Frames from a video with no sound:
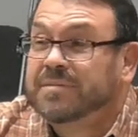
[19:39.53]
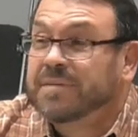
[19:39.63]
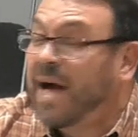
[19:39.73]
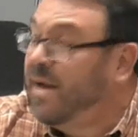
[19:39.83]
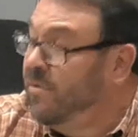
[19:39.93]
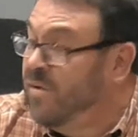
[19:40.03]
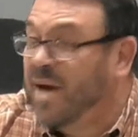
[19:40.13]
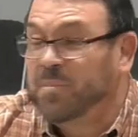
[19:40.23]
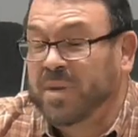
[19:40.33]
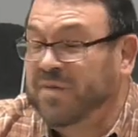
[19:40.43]
I do
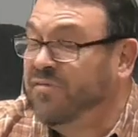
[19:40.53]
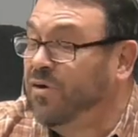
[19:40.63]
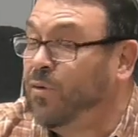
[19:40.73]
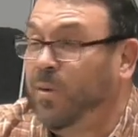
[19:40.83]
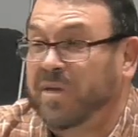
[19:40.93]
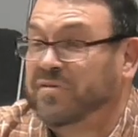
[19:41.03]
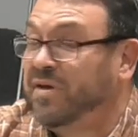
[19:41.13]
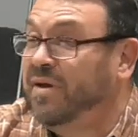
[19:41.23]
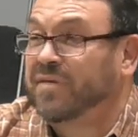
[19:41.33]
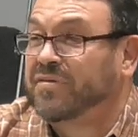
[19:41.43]
not believe in
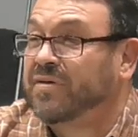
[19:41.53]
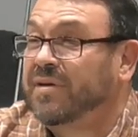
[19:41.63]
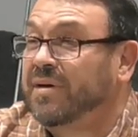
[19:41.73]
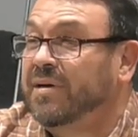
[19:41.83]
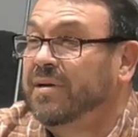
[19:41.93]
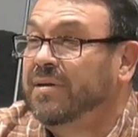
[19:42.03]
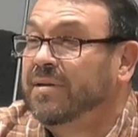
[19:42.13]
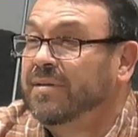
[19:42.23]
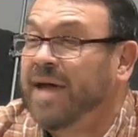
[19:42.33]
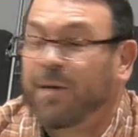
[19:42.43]
coincidence.
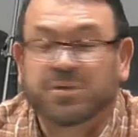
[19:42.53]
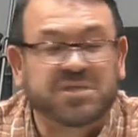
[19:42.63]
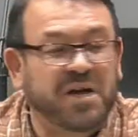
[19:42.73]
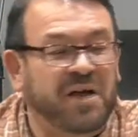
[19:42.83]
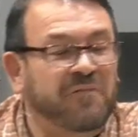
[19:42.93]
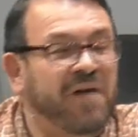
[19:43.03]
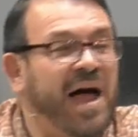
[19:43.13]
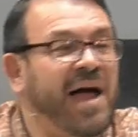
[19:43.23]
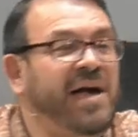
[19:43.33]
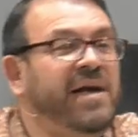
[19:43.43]
That was a
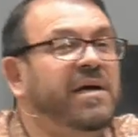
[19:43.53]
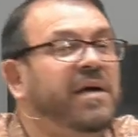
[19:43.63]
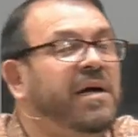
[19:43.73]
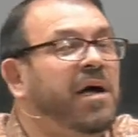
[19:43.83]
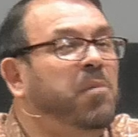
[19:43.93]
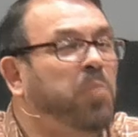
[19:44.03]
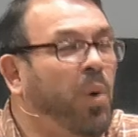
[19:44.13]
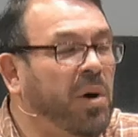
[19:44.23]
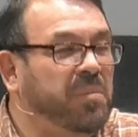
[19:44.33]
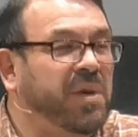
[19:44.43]
divine
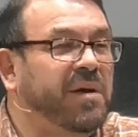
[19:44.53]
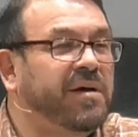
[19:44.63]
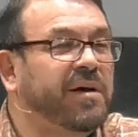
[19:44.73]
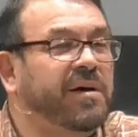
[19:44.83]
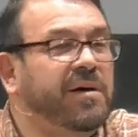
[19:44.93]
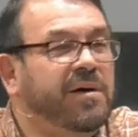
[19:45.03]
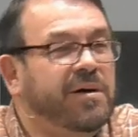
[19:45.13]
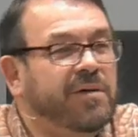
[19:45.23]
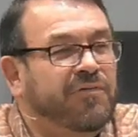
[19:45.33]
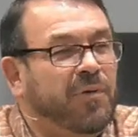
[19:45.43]
appointment
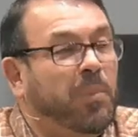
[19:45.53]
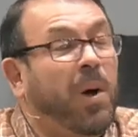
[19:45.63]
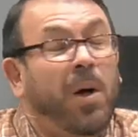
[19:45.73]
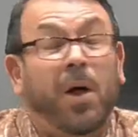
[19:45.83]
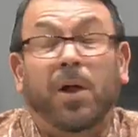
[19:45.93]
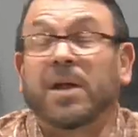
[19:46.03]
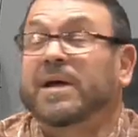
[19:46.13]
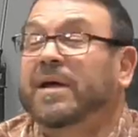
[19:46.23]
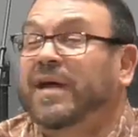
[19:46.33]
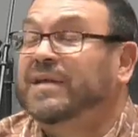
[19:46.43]
for Paul
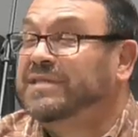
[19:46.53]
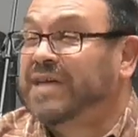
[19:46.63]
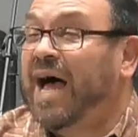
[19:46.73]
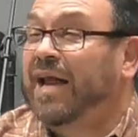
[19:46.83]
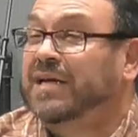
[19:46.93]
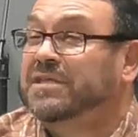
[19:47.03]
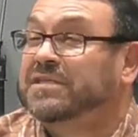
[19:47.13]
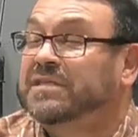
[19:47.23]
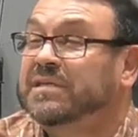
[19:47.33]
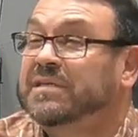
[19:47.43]
and
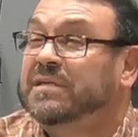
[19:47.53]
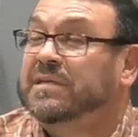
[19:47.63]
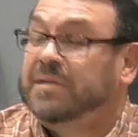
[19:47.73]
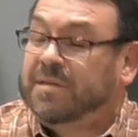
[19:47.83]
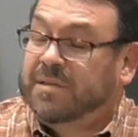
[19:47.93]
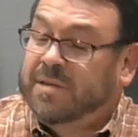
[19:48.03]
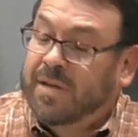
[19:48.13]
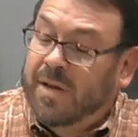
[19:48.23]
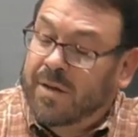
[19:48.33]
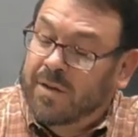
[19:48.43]
Silas.
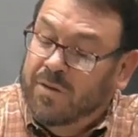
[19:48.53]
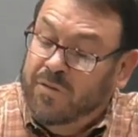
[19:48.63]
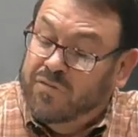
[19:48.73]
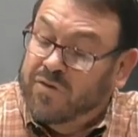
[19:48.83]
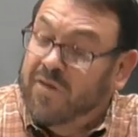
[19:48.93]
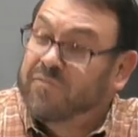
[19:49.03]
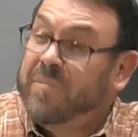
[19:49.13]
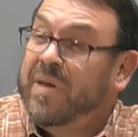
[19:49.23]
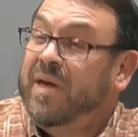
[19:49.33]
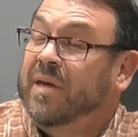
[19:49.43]
You served
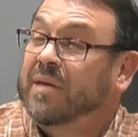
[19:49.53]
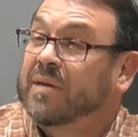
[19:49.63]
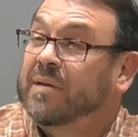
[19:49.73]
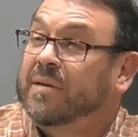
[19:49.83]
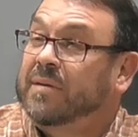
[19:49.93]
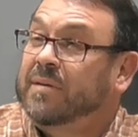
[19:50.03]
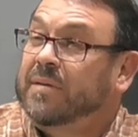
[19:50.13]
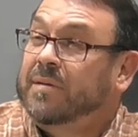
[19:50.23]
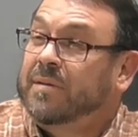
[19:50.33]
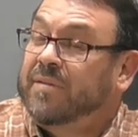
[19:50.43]
me,
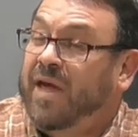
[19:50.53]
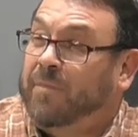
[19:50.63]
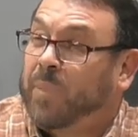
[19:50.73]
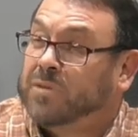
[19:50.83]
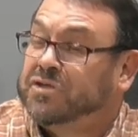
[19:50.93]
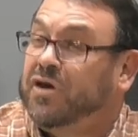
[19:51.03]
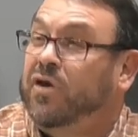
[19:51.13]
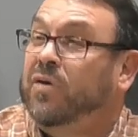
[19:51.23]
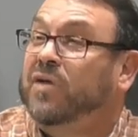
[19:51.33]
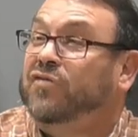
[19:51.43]
they
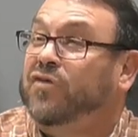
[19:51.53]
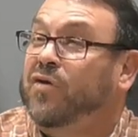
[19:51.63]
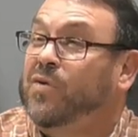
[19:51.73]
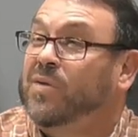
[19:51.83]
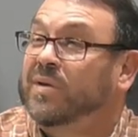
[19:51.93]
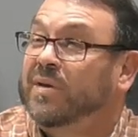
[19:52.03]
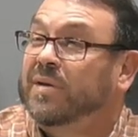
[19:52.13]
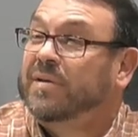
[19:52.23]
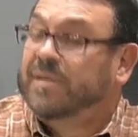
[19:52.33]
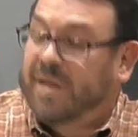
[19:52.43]
persecuted you.
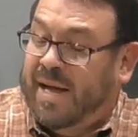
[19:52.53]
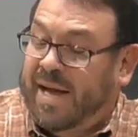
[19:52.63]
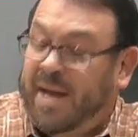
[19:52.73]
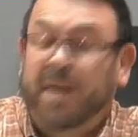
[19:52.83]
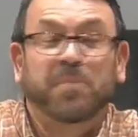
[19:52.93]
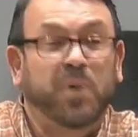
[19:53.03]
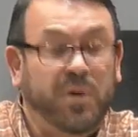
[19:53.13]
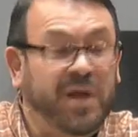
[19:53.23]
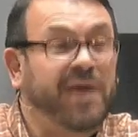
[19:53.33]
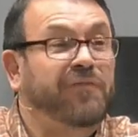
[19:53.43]
I'm going
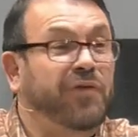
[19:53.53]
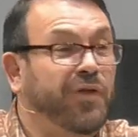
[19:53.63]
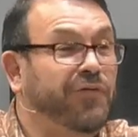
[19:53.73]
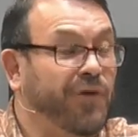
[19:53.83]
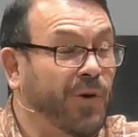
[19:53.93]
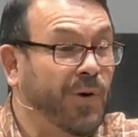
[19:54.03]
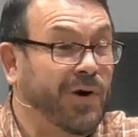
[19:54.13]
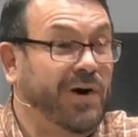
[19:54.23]
to give you the floor.